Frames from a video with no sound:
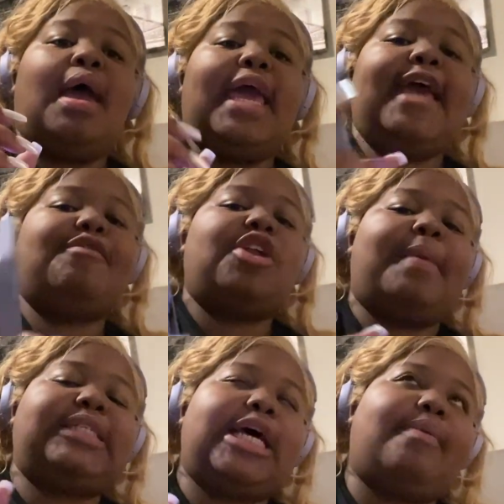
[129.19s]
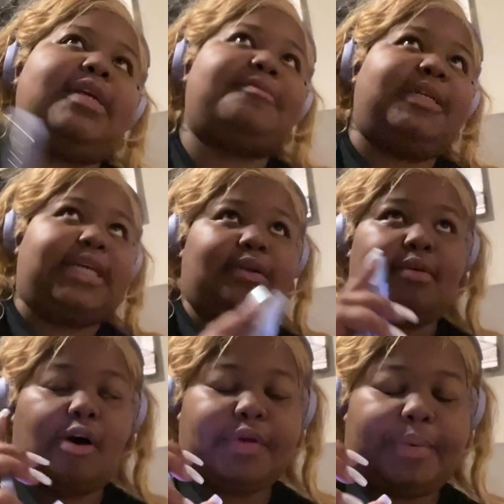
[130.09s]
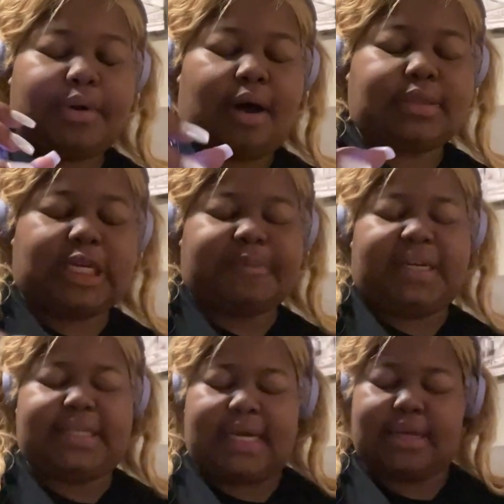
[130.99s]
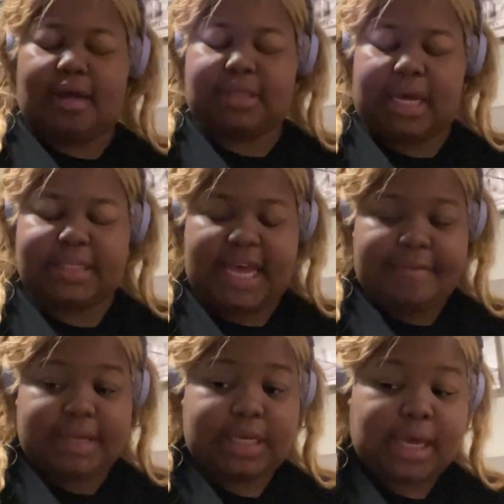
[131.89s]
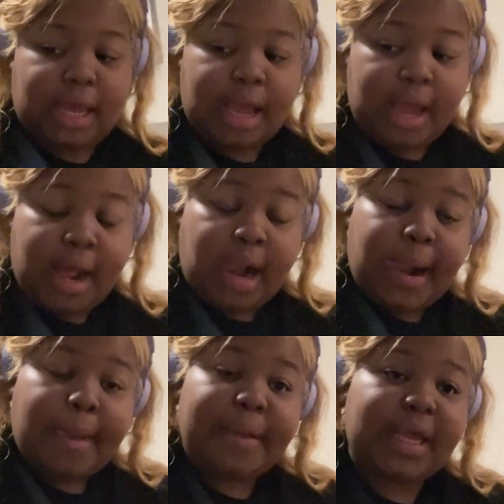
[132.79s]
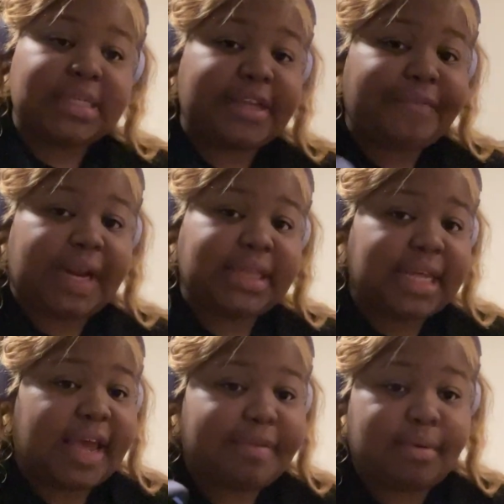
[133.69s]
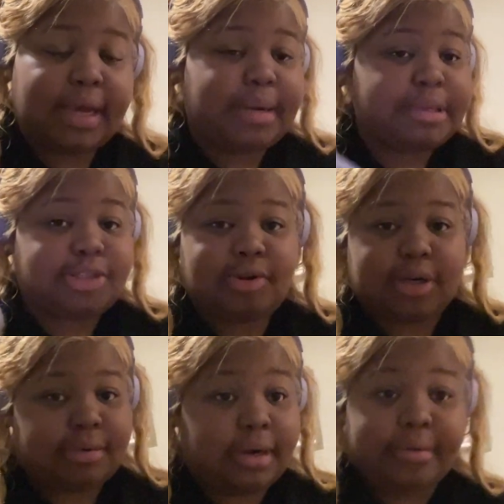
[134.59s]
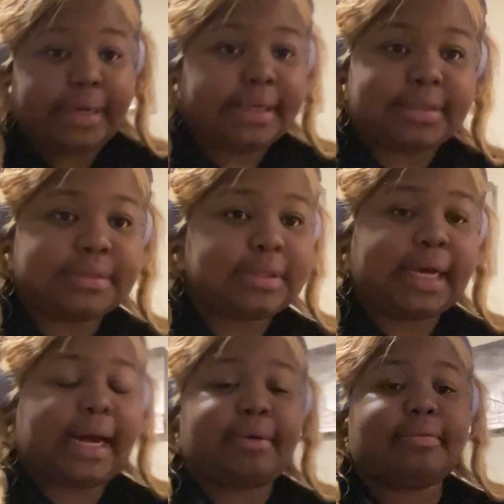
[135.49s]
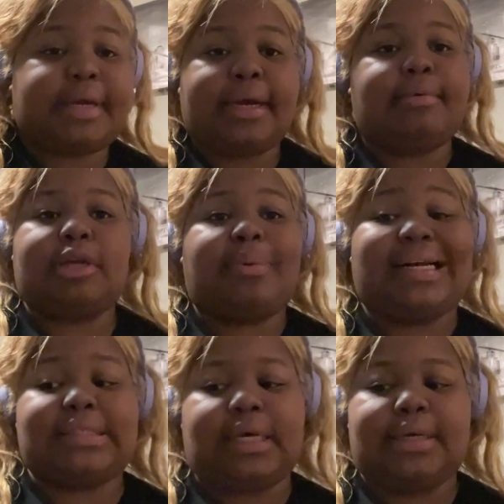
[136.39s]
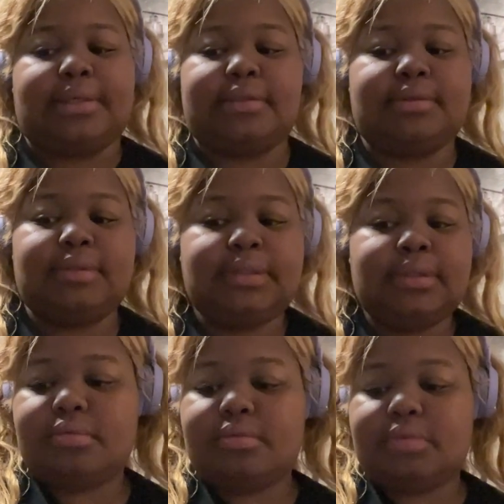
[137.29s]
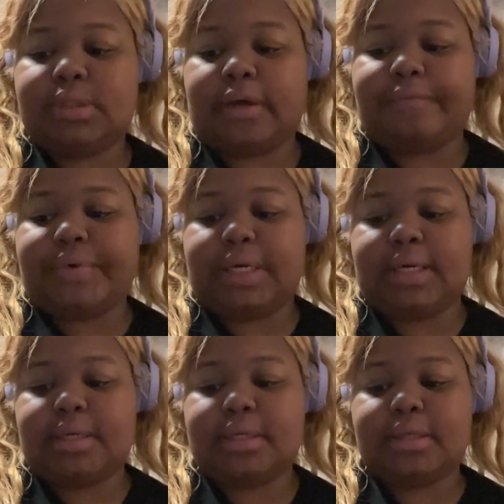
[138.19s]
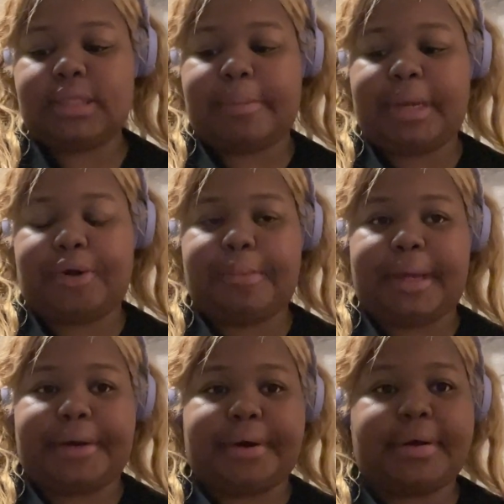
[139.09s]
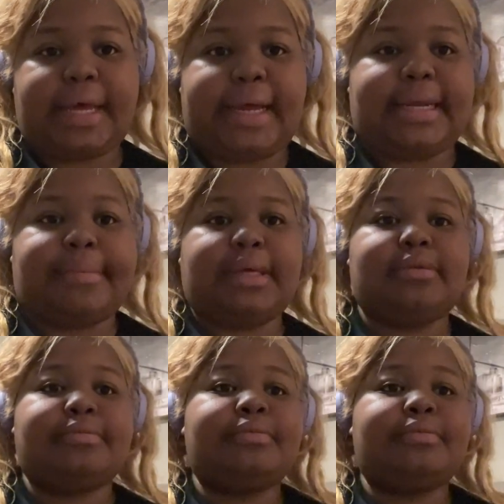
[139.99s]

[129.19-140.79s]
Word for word: If you're new to my channel, welcome to my channel. Over here, we do all things plus size, all things heavy. Because if it ain't the heavy way, then bitch, you're going the wrong way. Like, I don't care what nobody says. The fuck? The bigger, the better. God damn it.